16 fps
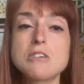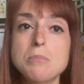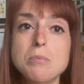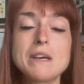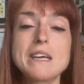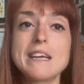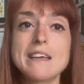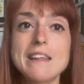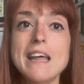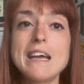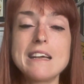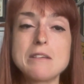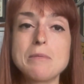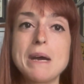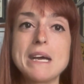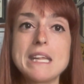pretty inclined
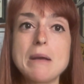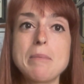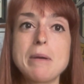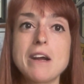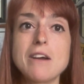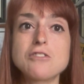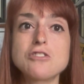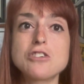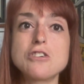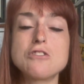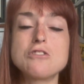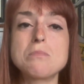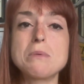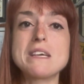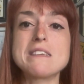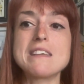to buy that pair of shoes
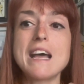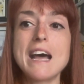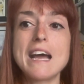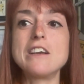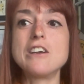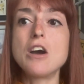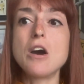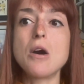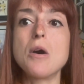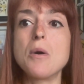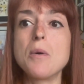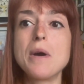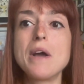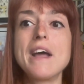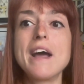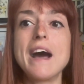because I know
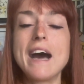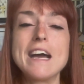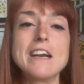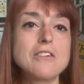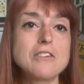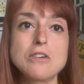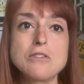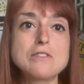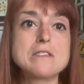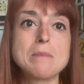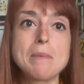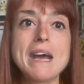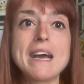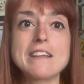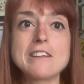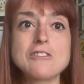I don't use the
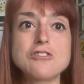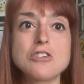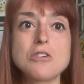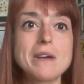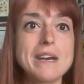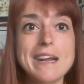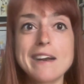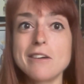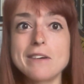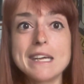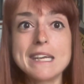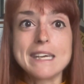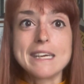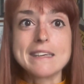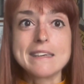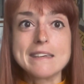back of the shoe and I don't need
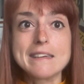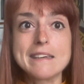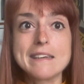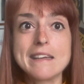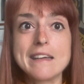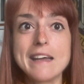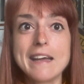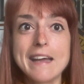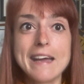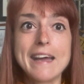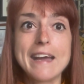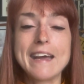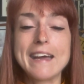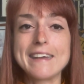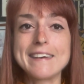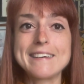it.
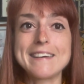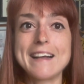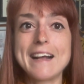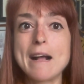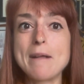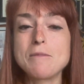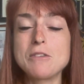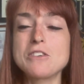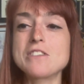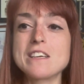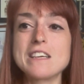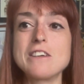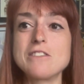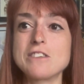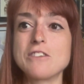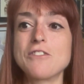And I'm just going
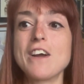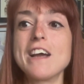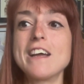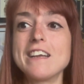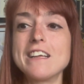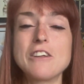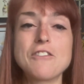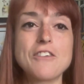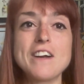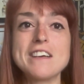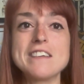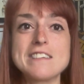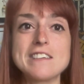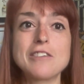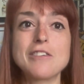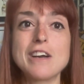to use the front, and the front
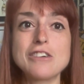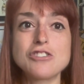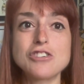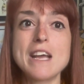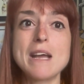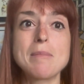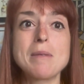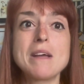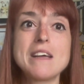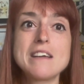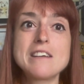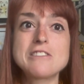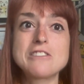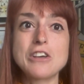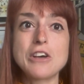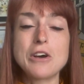is in great shape.
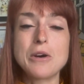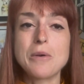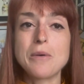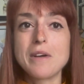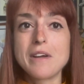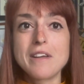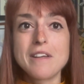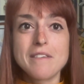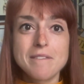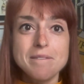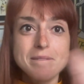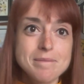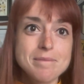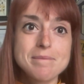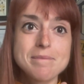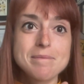So
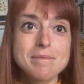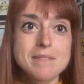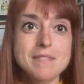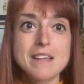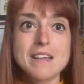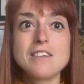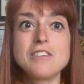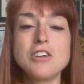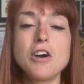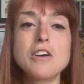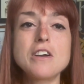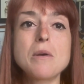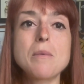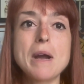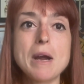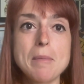know
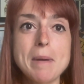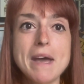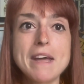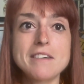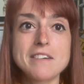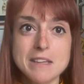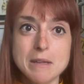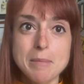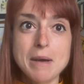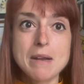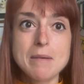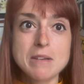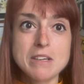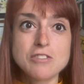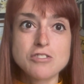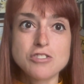your wear pattern on the bottom
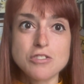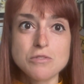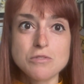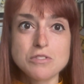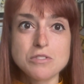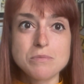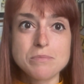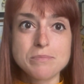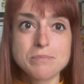of your shoes.